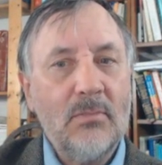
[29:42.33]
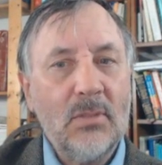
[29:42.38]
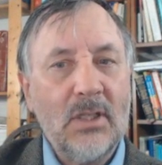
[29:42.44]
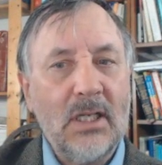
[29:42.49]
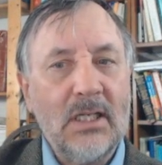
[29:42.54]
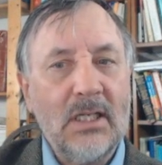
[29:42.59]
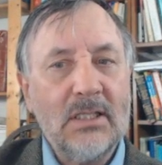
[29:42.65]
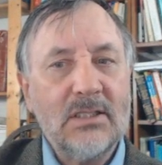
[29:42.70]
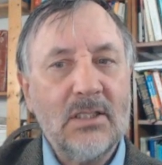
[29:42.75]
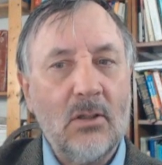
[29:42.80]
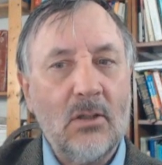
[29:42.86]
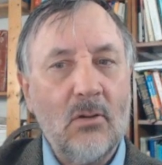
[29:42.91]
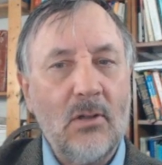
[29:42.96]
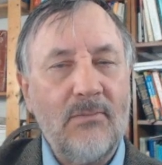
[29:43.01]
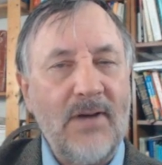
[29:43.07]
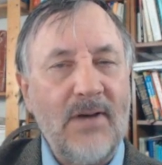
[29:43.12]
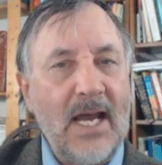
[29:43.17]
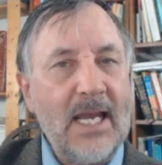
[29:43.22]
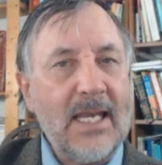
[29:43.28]
Okay,
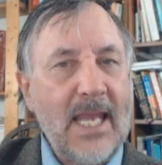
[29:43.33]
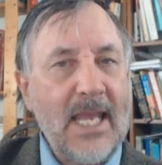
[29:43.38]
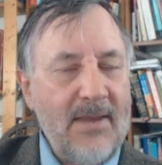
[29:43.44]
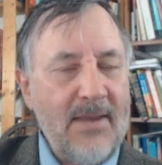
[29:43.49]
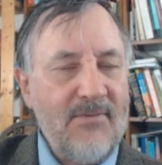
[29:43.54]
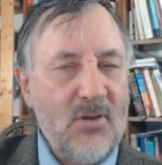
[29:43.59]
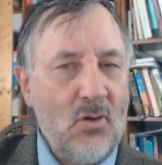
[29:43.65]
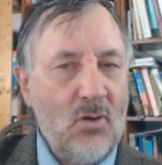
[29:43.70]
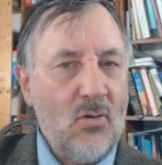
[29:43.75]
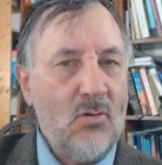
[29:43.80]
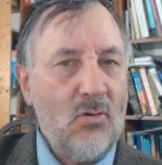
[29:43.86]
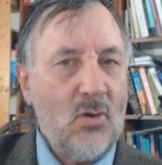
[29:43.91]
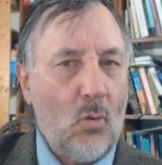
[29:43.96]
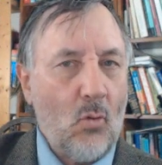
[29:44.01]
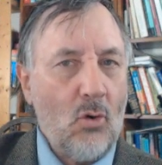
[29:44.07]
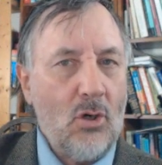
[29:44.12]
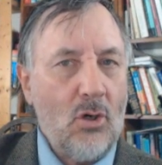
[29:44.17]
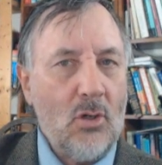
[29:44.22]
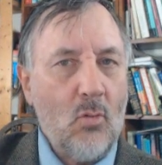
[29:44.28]
so if I gave you
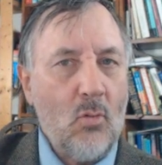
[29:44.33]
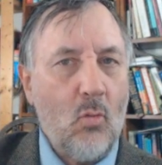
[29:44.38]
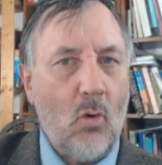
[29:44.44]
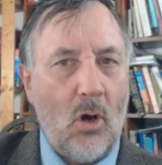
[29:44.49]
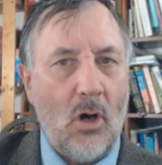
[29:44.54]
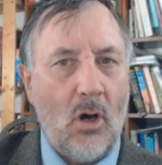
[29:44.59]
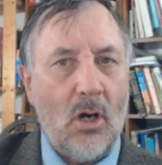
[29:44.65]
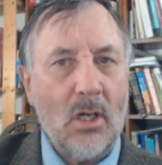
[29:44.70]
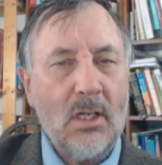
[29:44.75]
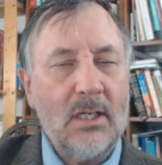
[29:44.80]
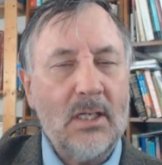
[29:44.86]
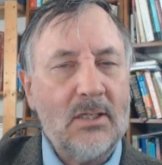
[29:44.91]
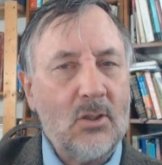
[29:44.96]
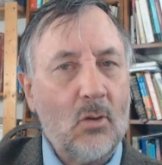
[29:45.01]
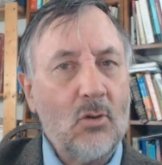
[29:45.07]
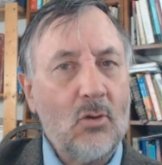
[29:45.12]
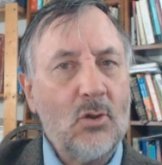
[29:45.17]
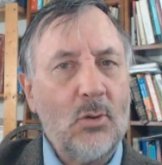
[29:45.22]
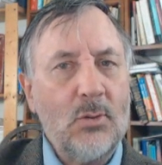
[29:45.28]
the word WOG and
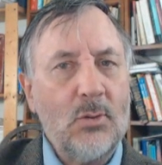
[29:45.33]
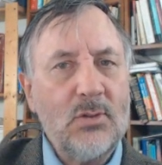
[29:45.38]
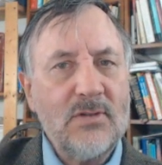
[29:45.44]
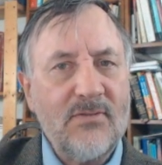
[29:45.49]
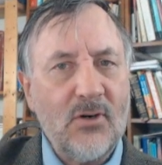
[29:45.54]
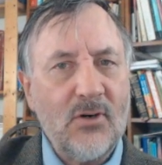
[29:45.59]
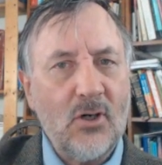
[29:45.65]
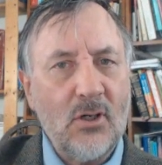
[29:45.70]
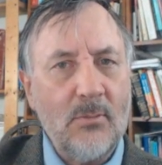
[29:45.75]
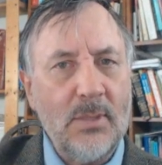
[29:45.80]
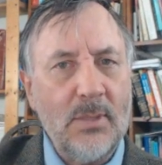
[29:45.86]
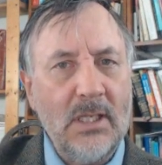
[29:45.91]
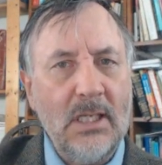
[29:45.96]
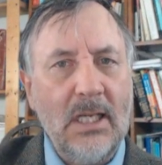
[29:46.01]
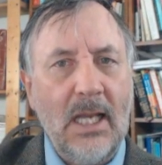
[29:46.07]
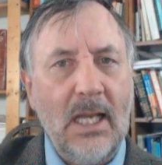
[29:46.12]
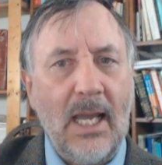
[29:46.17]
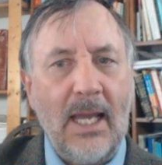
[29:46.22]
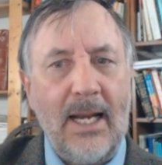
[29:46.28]
told you it was a verb
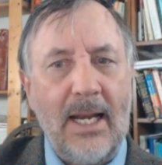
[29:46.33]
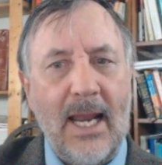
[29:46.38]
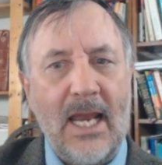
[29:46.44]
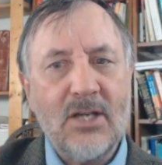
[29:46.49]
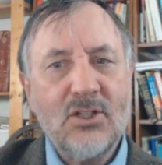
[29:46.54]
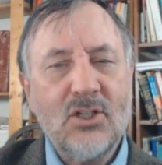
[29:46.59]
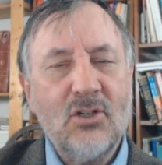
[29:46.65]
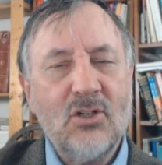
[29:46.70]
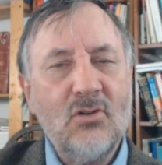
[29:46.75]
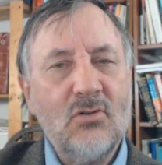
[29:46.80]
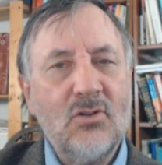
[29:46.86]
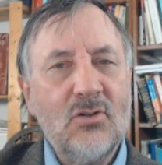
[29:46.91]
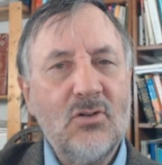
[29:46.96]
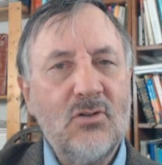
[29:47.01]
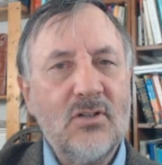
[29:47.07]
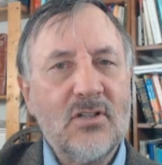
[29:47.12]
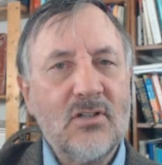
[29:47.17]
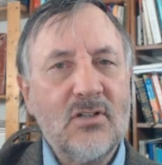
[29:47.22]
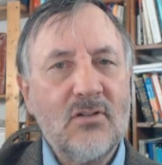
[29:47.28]
and asked you
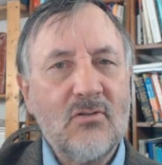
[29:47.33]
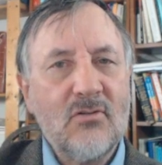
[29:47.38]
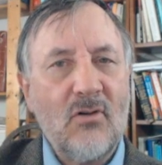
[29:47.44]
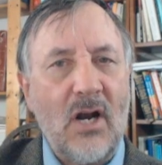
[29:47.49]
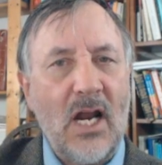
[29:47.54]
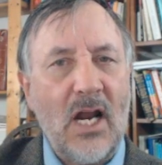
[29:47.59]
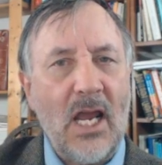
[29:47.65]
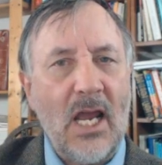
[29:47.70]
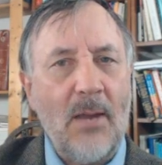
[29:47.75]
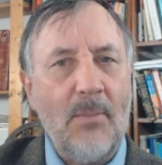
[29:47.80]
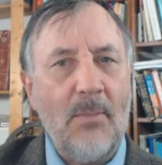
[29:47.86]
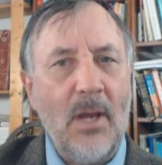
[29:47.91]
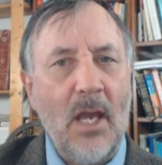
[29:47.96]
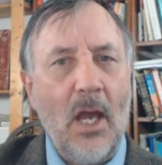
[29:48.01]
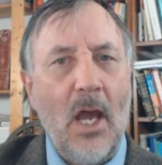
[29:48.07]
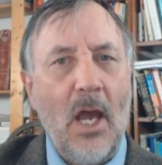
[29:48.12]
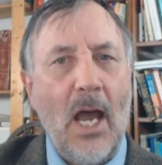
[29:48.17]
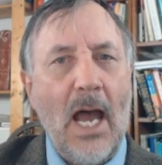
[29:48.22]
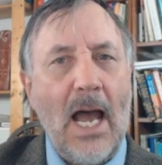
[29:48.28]
to describe
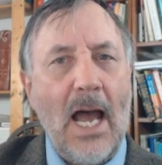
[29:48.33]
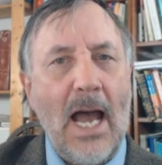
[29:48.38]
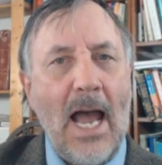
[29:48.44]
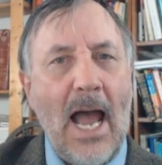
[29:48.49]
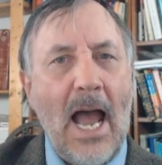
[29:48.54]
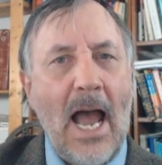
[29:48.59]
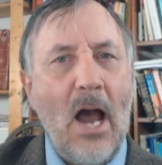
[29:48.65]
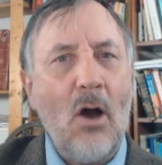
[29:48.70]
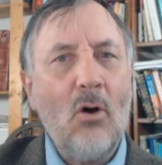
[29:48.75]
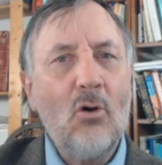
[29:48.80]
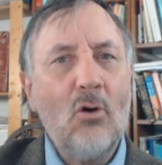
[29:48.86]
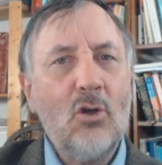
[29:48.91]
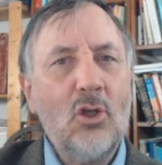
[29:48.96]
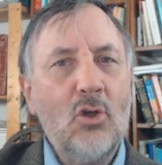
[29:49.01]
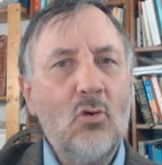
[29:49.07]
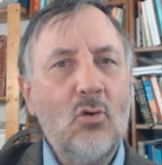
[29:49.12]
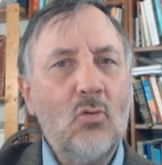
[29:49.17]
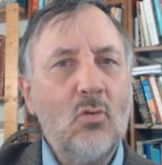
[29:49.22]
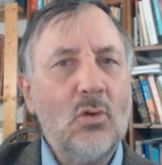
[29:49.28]
how
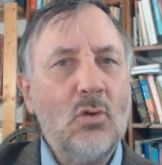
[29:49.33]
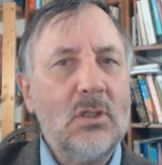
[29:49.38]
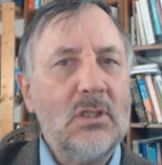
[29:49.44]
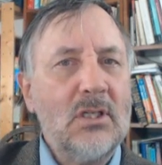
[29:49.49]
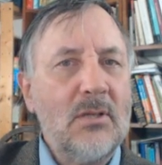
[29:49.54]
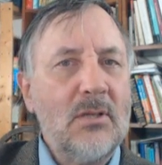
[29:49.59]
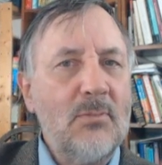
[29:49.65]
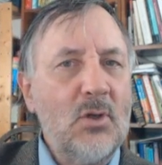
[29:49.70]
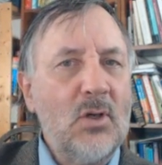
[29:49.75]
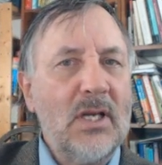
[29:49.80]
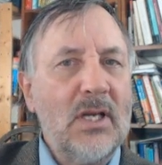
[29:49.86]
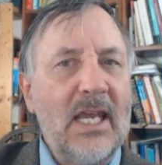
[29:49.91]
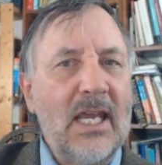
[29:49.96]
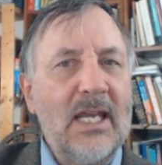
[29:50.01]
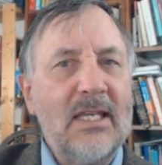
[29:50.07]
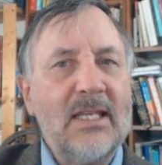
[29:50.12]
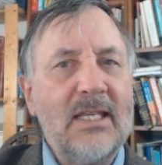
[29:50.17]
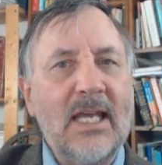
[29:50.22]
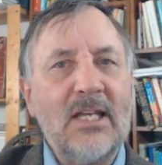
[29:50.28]
you would
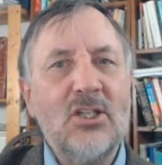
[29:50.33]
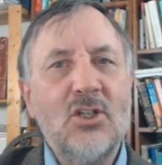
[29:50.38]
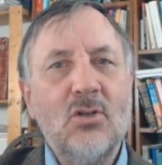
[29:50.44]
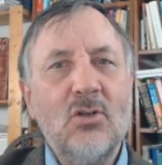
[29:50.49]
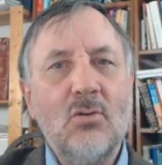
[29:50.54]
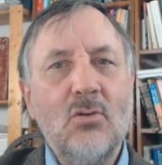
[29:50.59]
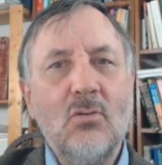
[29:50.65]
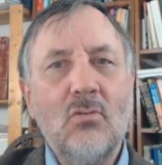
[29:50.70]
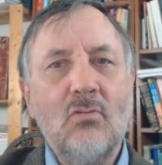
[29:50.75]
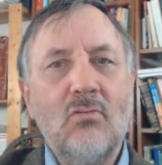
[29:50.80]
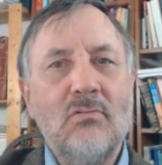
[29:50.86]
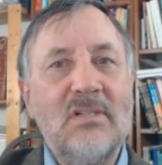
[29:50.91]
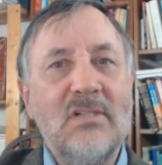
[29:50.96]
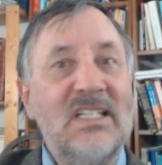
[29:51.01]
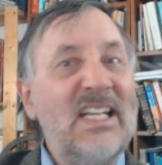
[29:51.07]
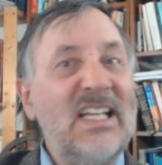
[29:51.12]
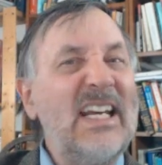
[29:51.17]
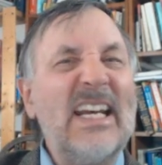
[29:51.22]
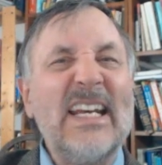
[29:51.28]
communicate that you
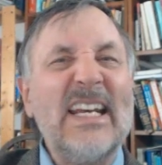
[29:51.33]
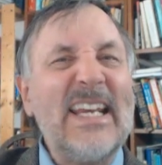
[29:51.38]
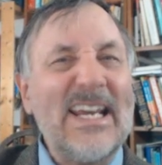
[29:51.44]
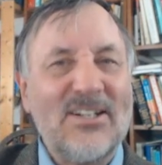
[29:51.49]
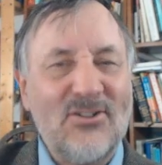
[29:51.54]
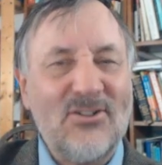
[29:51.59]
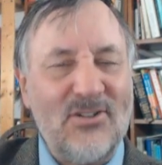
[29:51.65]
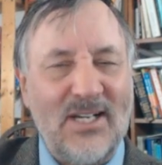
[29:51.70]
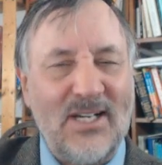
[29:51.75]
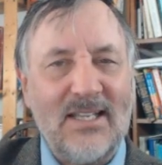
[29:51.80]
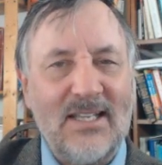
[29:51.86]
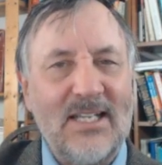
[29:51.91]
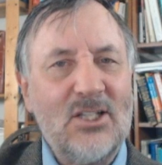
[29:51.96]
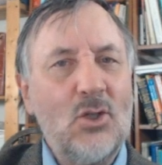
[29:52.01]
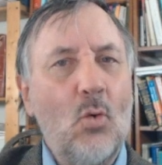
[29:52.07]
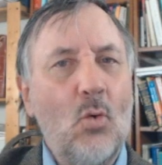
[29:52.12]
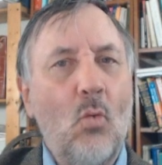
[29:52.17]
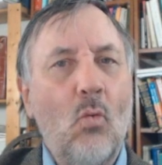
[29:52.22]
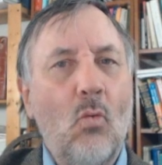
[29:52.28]
did it yesterday,
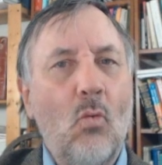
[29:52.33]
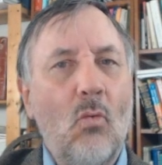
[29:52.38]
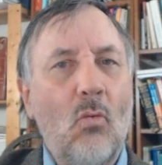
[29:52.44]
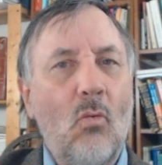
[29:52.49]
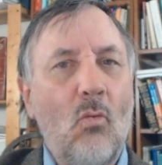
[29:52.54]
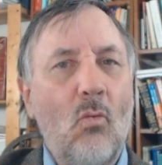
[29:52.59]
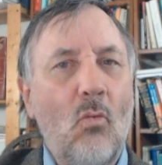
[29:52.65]
that you